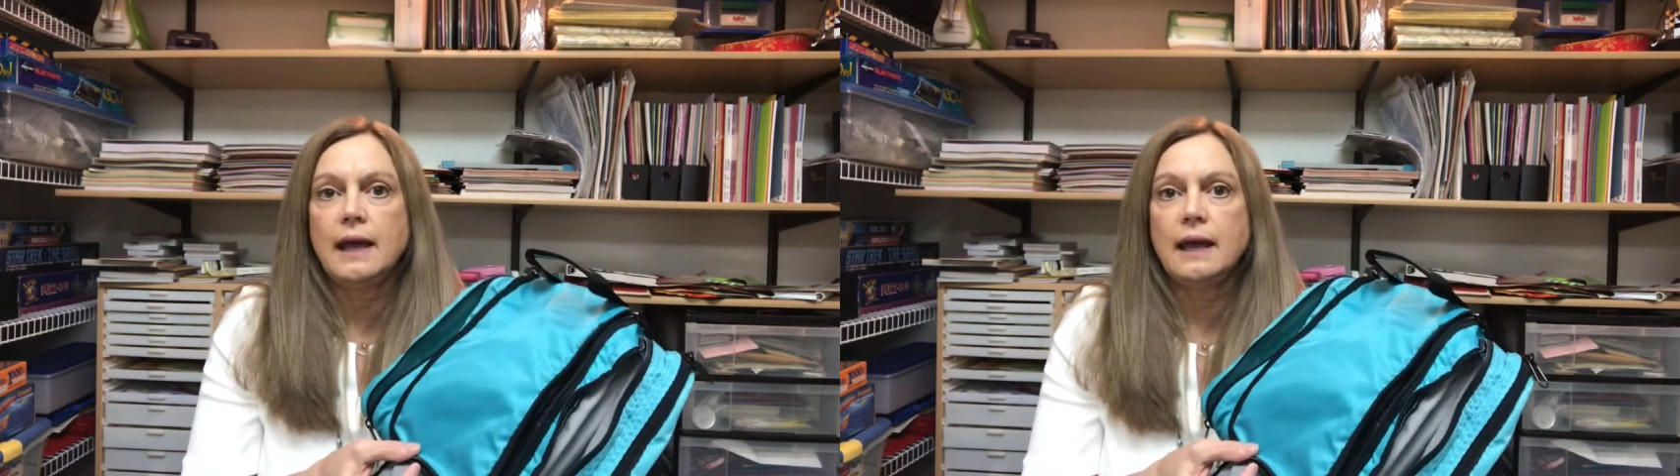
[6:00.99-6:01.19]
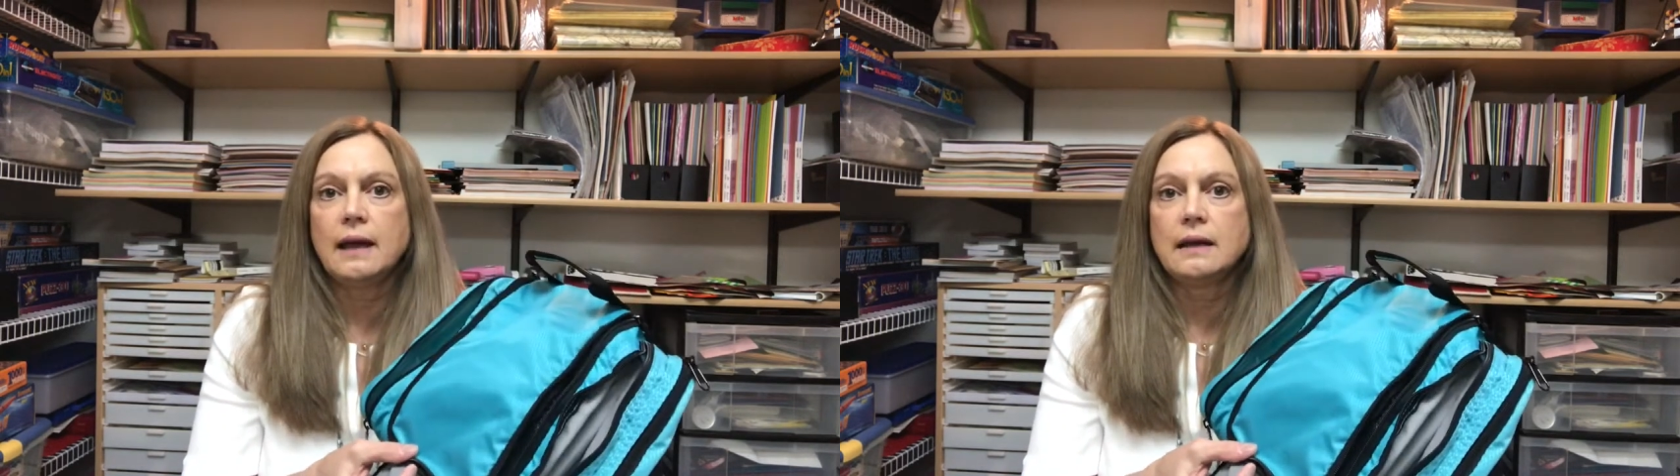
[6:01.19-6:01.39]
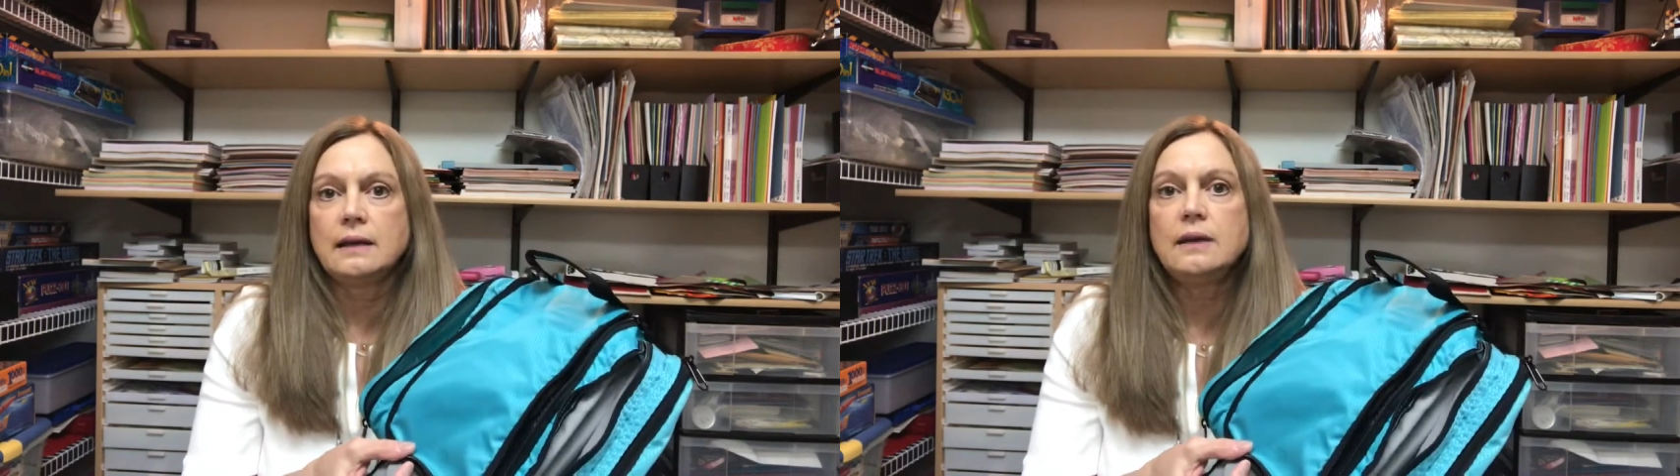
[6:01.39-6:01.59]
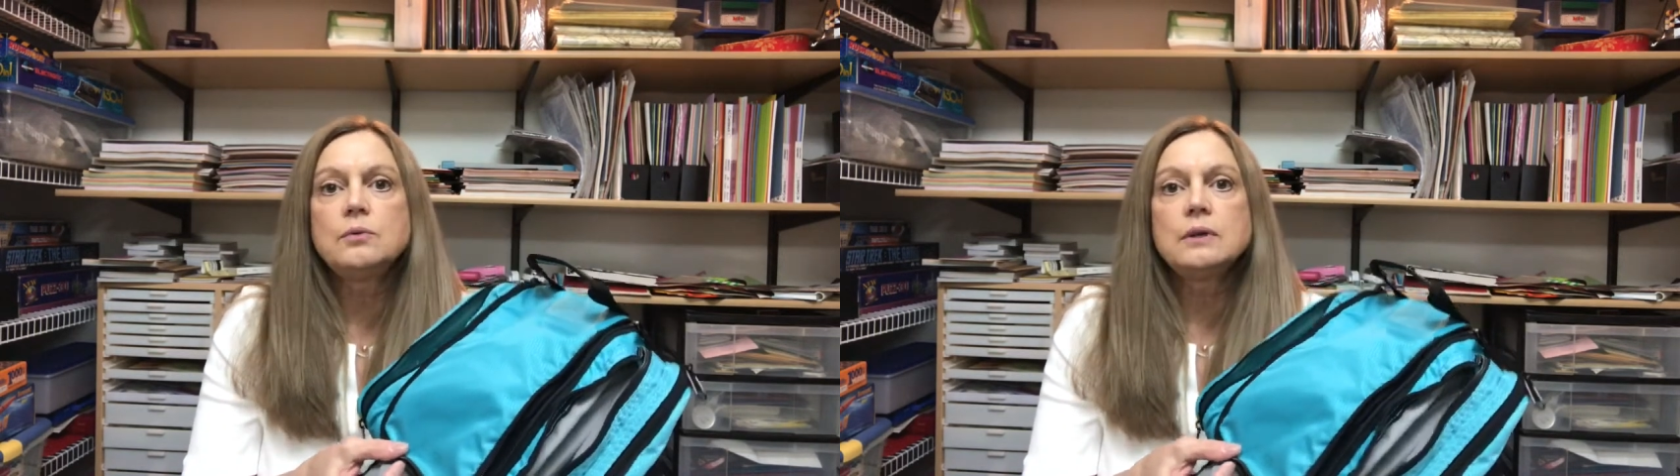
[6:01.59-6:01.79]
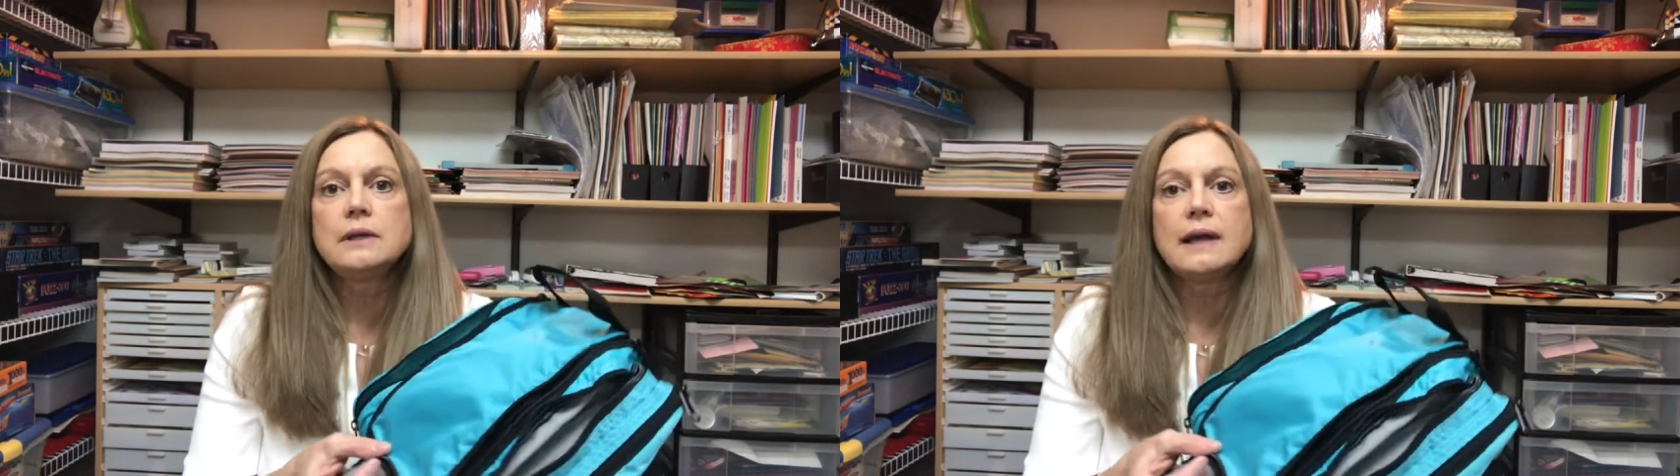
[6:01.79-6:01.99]
and he
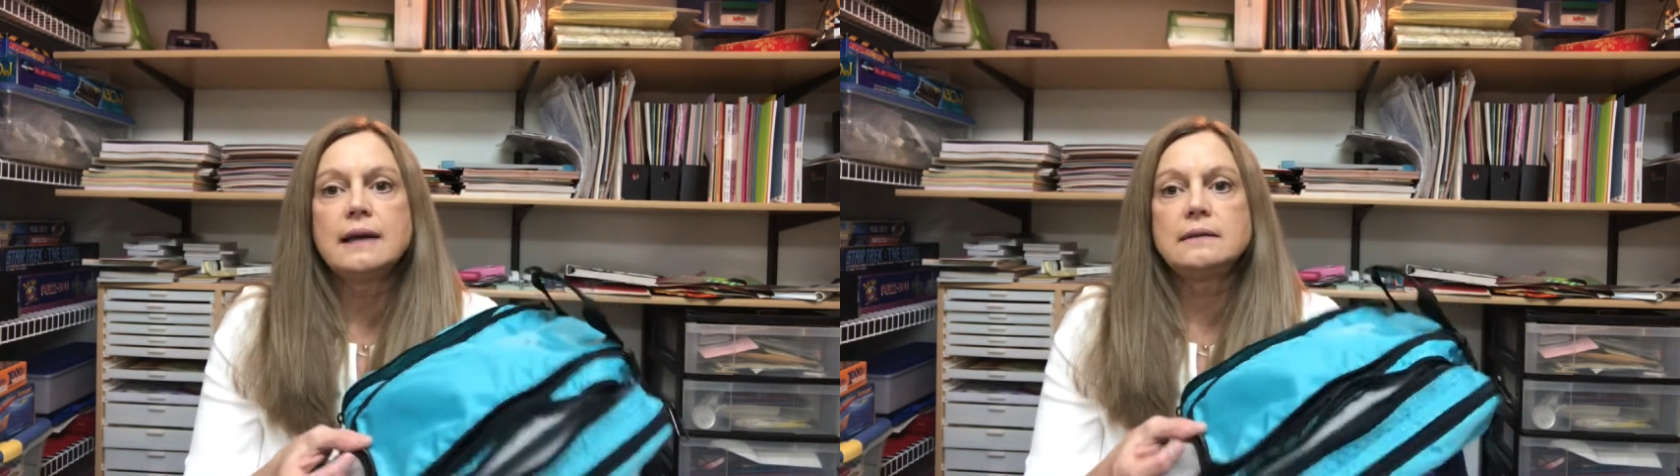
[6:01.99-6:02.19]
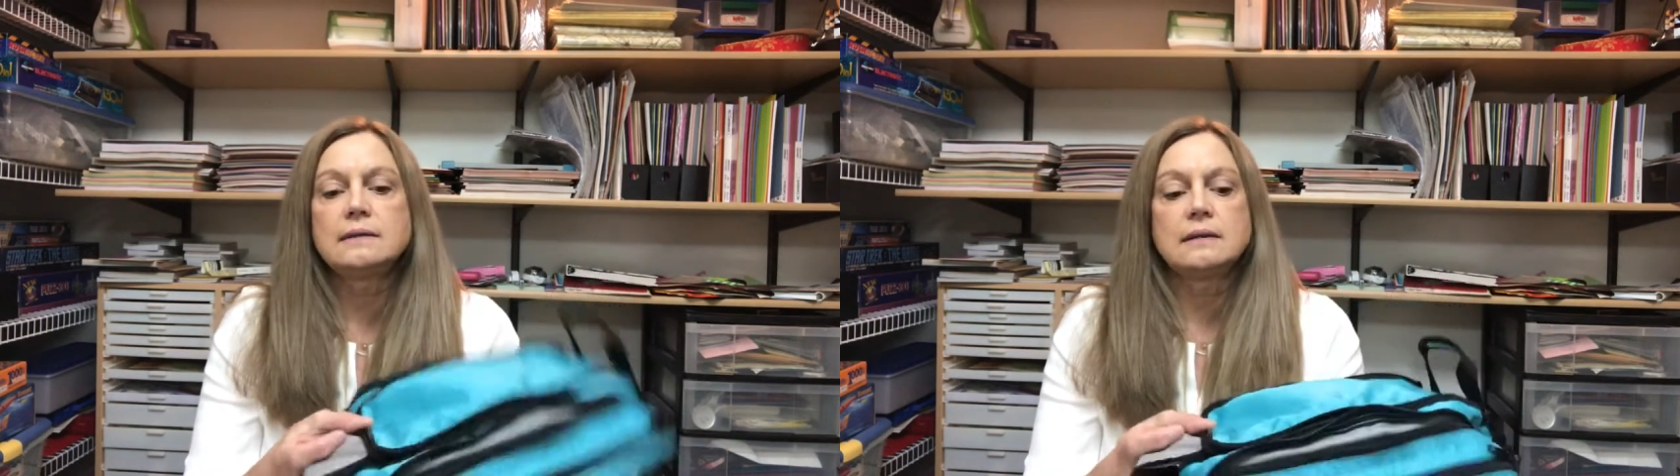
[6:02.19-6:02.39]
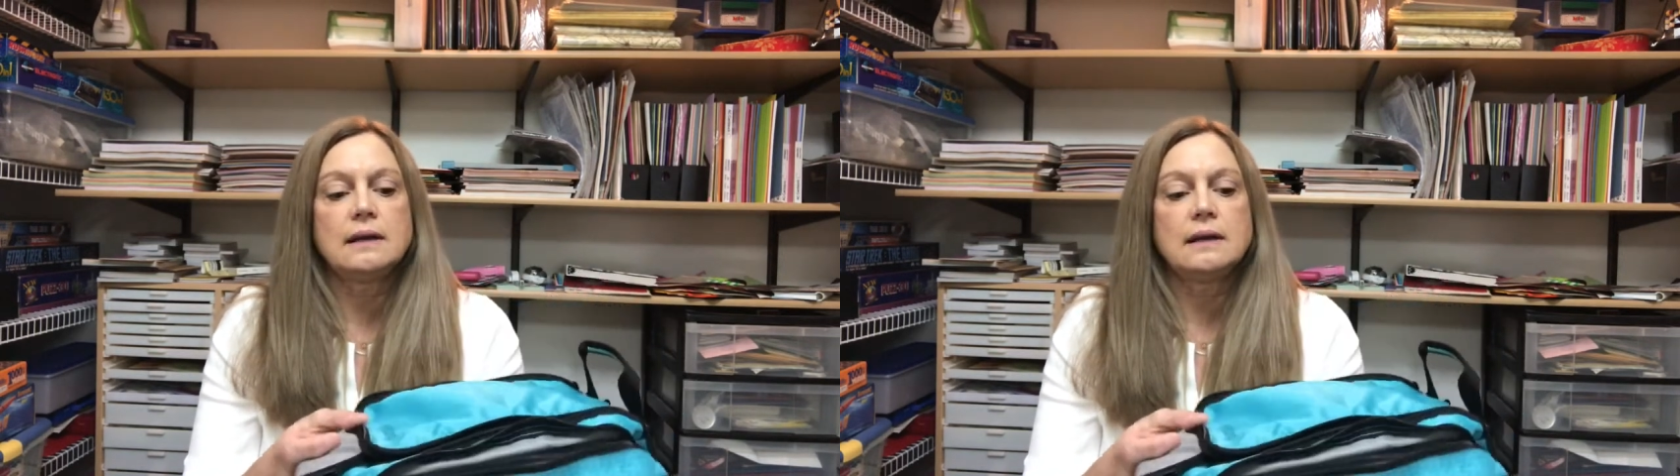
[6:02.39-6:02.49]
really liked it.